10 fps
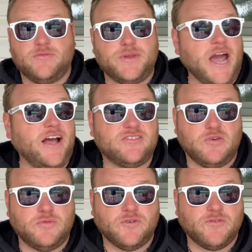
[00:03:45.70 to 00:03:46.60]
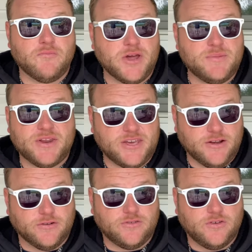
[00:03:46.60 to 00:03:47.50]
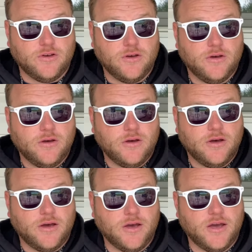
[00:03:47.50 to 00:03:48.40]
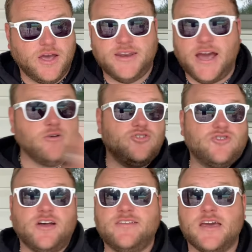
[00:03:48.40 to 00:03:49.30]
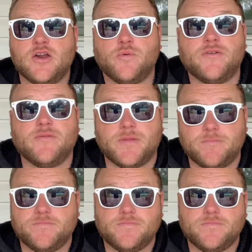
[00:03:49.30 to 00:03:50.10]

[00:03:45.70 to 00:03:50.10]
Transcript: have been asking for for many many years, and now it just got taken away from them.